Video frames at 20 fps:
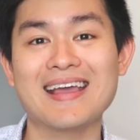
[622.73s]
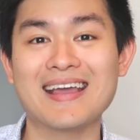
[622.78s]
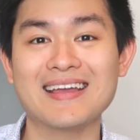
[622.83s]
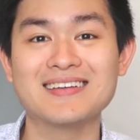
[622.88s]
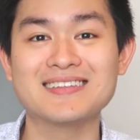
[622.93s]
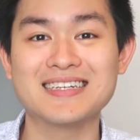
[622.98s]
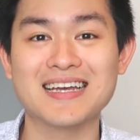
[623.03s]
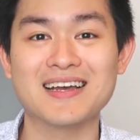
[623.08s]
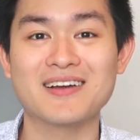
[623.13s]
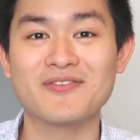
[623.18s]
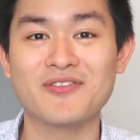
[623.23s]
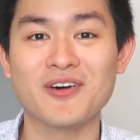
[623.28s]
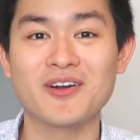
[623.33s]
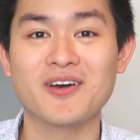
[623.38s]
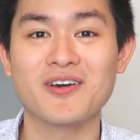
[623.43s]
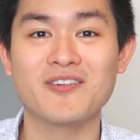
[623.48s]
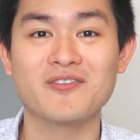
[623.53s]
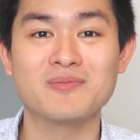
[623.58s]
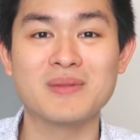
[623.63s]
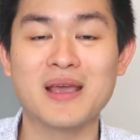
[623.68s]
can you take a
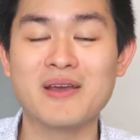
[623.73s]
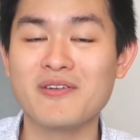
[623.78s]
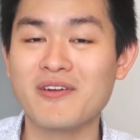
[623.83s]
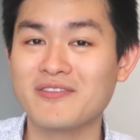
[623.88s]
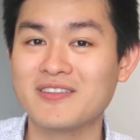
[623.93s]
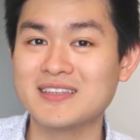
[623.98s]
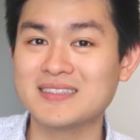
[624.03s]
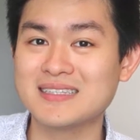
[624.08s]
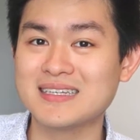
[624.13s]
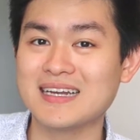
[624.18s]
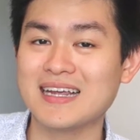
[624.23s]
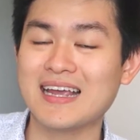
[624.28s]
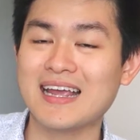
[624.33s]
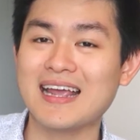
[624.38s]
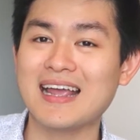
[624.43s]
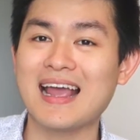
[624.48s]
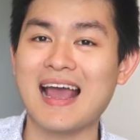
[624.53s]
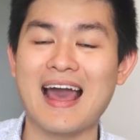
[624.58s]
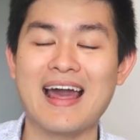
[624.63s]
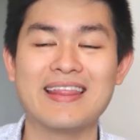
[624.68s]
photo of me with the
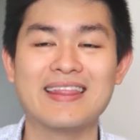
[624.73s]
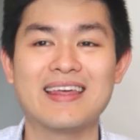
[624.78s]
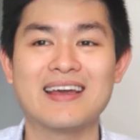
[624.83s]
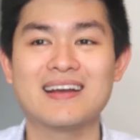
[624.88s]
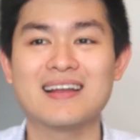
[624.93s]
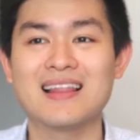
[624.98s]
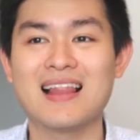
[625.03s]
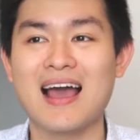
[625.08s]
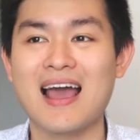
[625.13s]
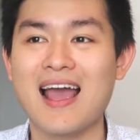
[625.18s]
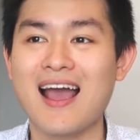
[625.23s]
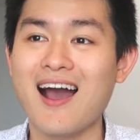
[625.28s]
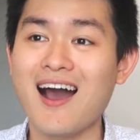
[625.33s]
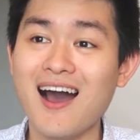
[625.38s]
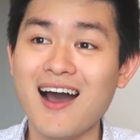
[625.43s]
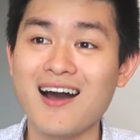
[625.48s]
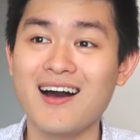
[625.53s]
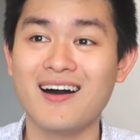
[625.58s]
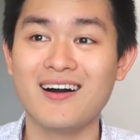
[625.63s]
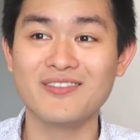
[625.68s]
city? And they're like,
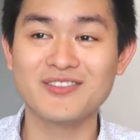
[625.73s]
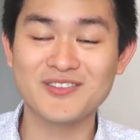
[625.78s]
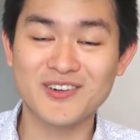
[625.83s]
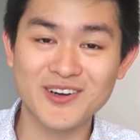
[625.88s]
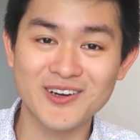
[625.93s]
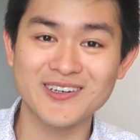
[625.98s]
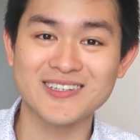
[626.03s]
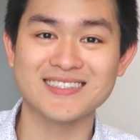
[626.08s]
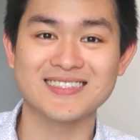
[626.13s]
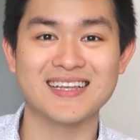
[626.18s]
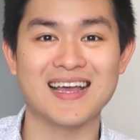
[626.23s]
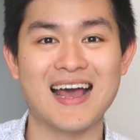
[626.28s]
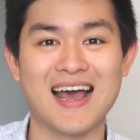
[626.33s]
oh, of course.